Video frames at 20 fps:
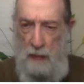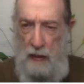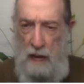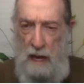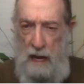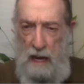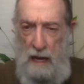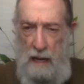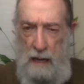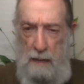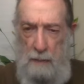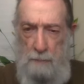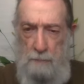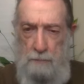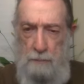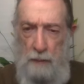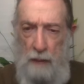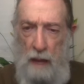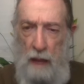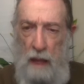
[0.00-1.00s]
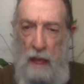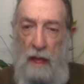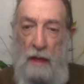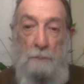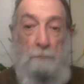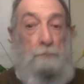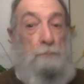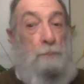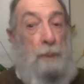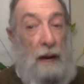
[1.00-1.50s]
Um,
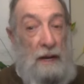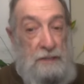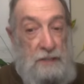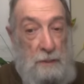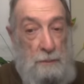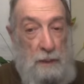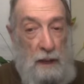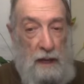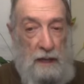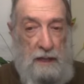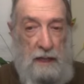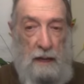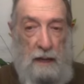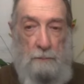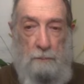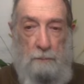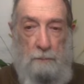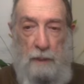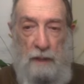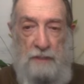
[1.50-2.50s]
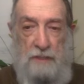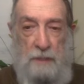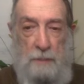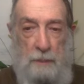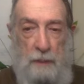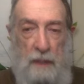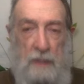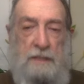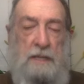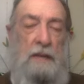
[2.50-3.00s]
possibility.
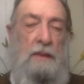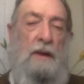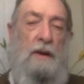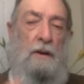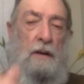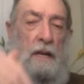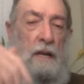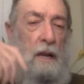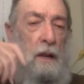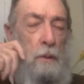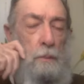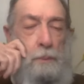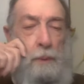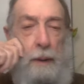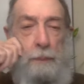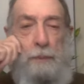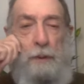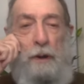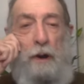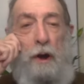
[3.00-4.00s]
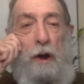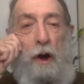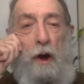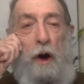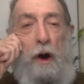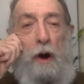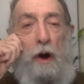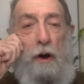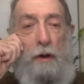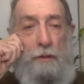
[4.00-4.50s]
Possibility there, Little Lone Prepper.
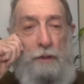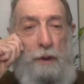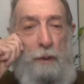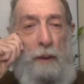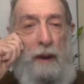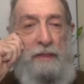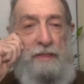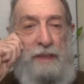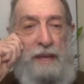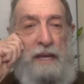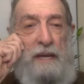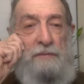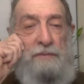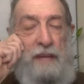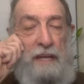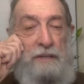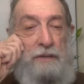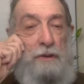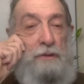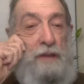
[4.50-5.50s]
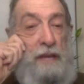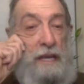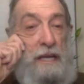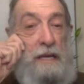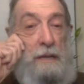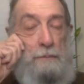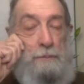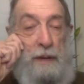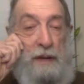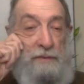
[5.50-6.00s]
Although I think if they do
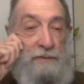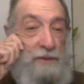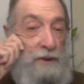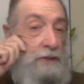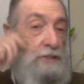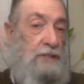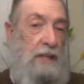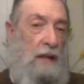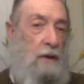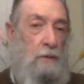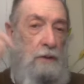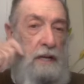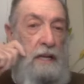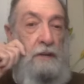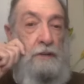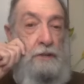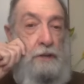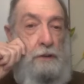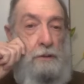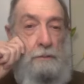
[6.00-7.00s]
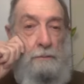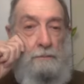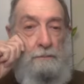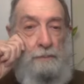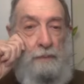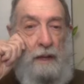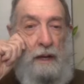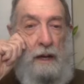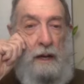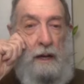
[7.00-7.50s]
the E M P first, they don't need to,
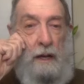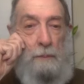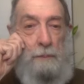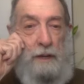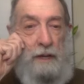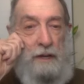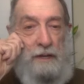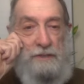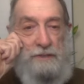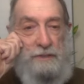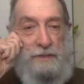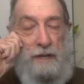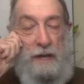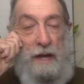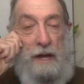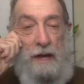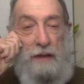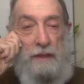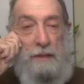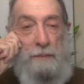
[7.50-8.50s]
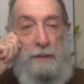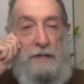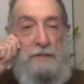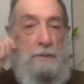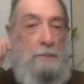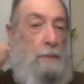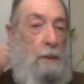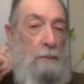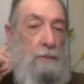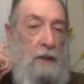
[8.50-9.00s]
uh, because the
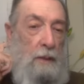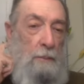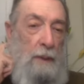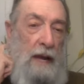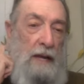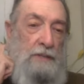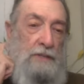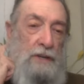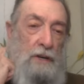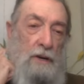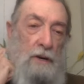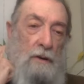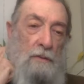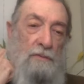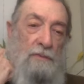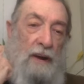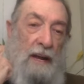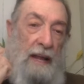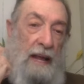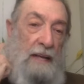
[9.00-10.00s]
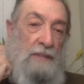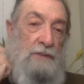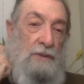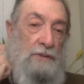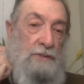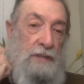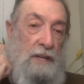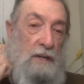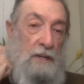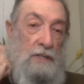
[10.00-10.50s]
major the major
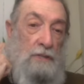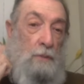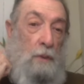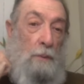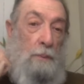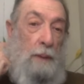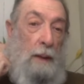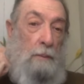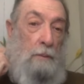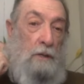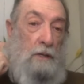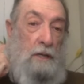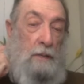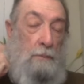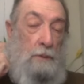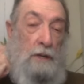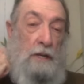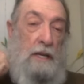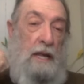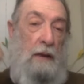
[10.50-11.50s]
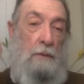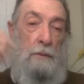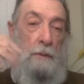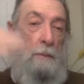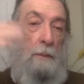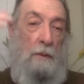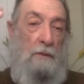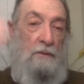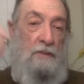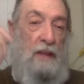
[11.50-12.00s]
financial centers won't be able to communicate.
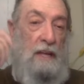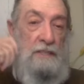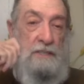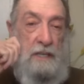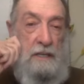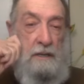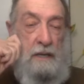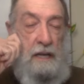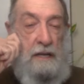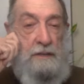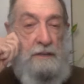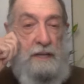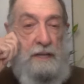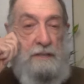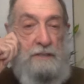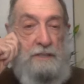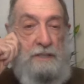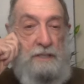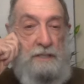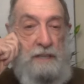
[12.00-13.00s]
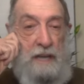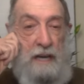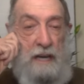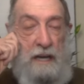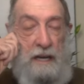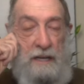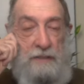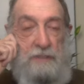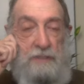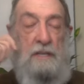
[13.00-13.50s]
Remember, everything's in, in dits and D A
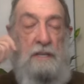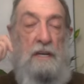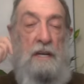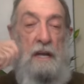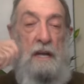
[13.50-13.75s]
Ws